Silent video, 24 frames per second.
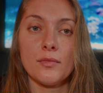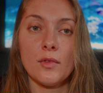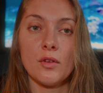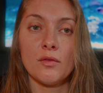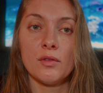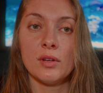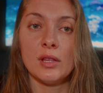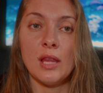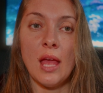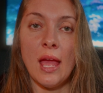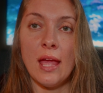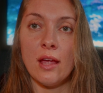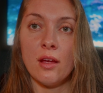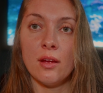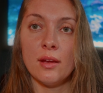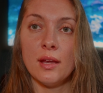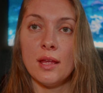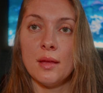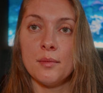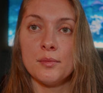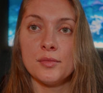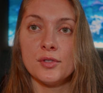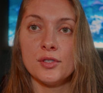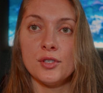relying on
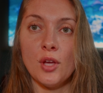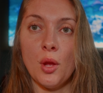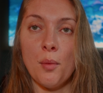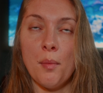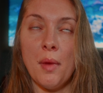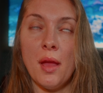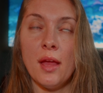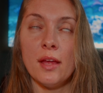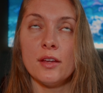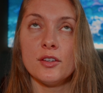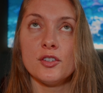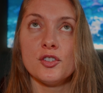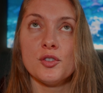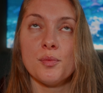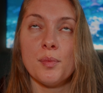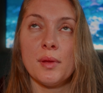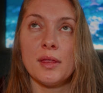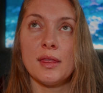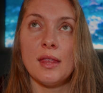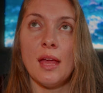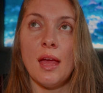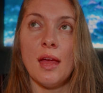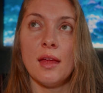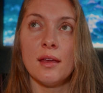him so much.
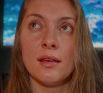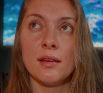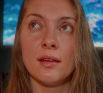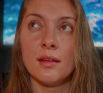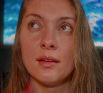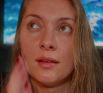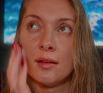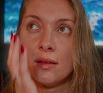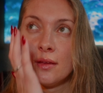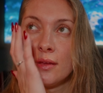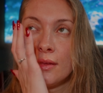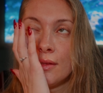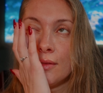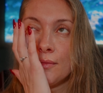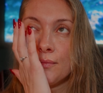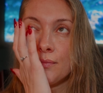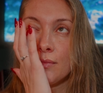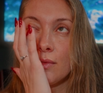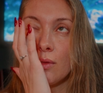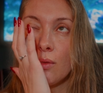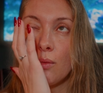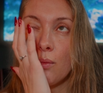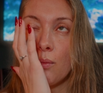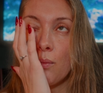But then
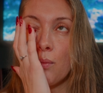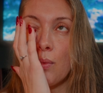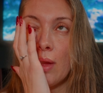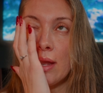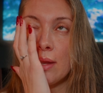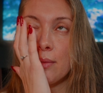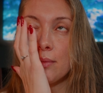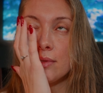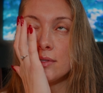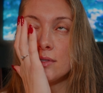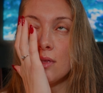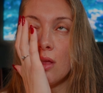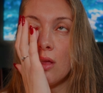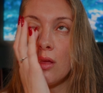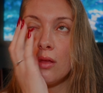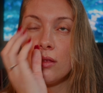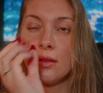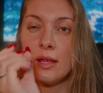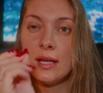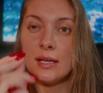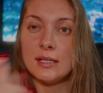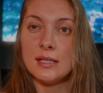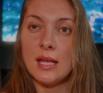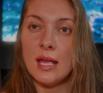when it was all
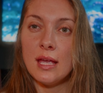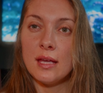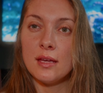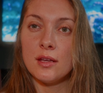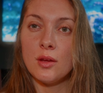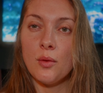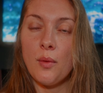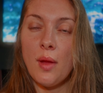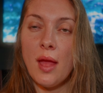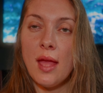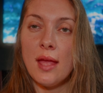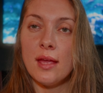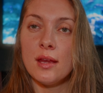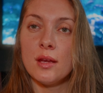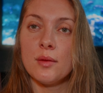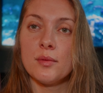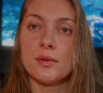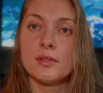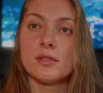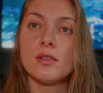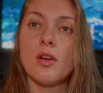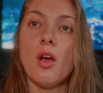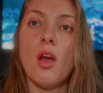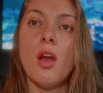like taken away and it
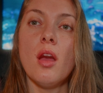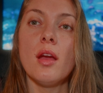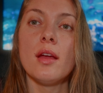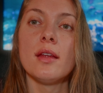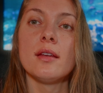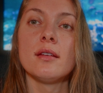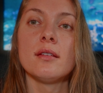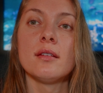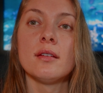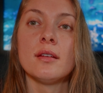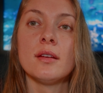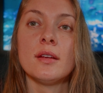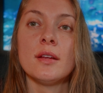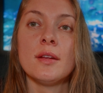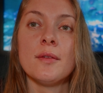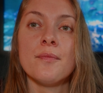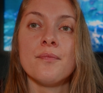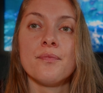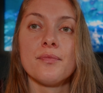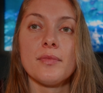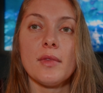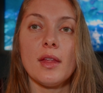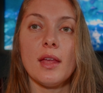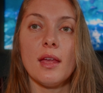was gone,
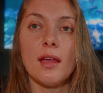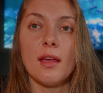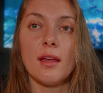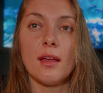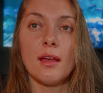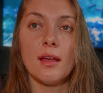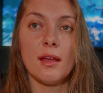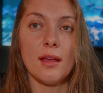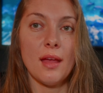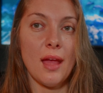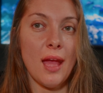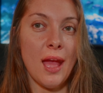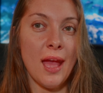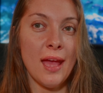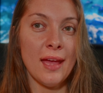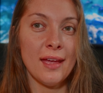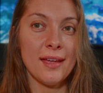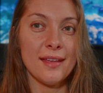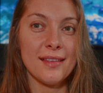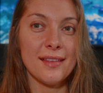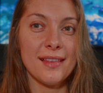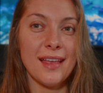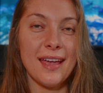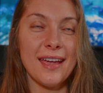
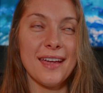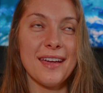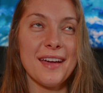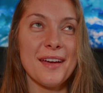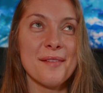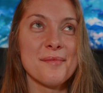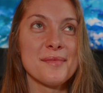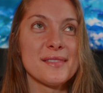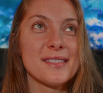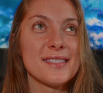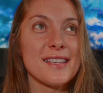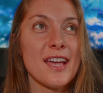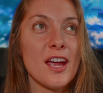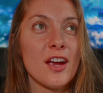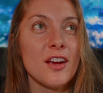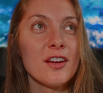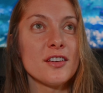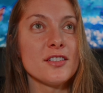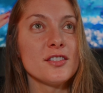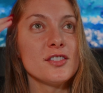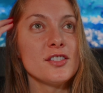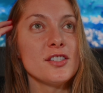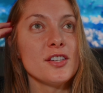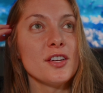I'm
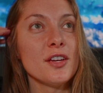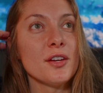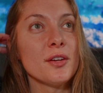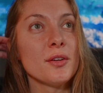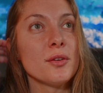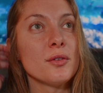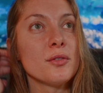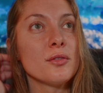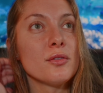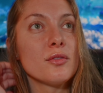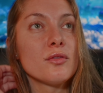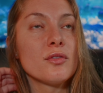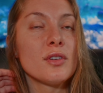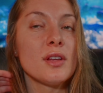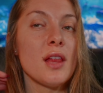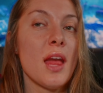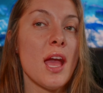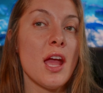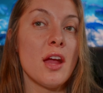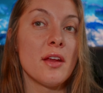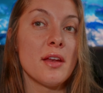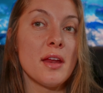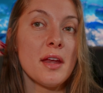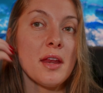scared to
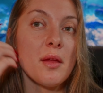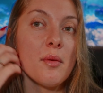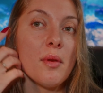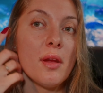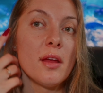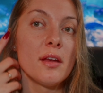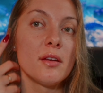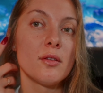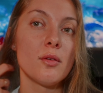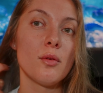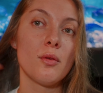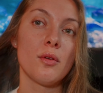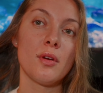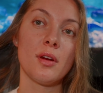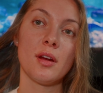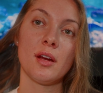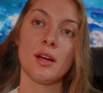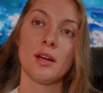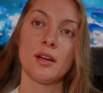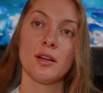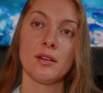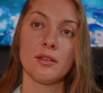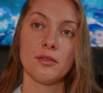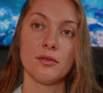rely on anyone
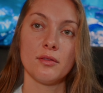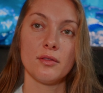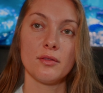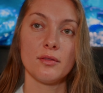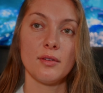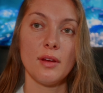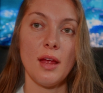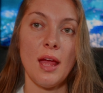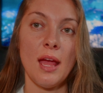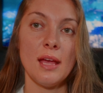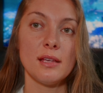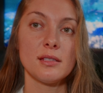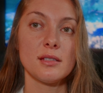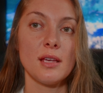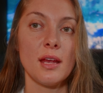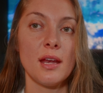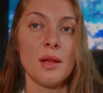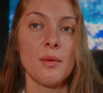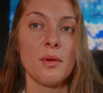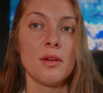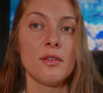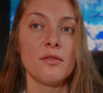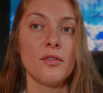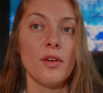or ask
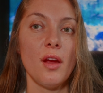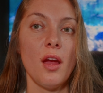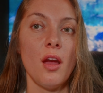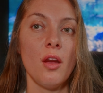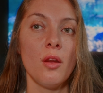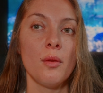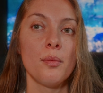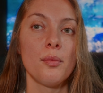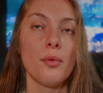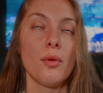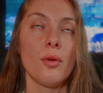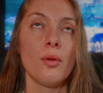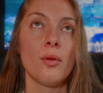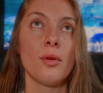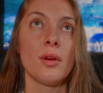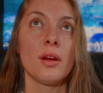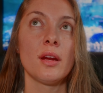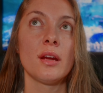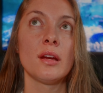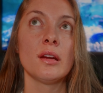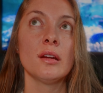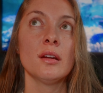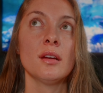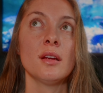anyone for help
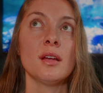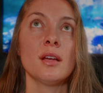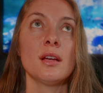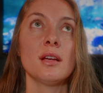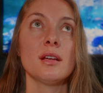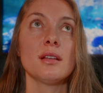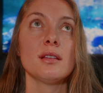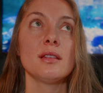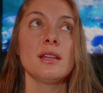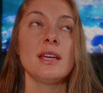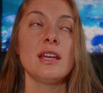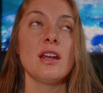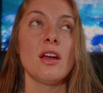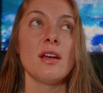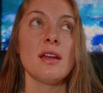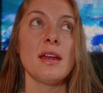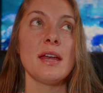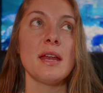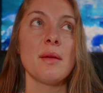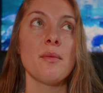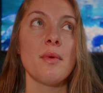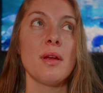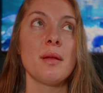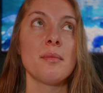or lean on
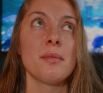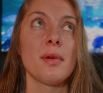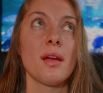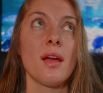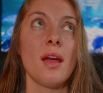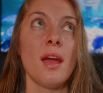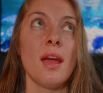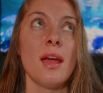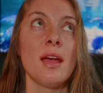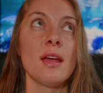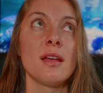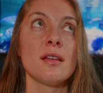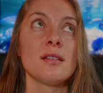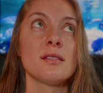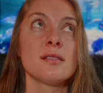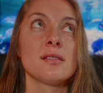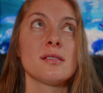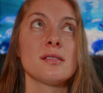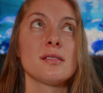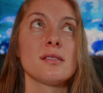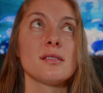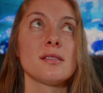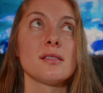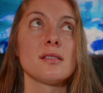anyone,
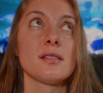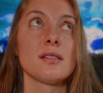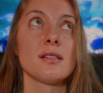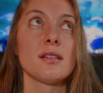because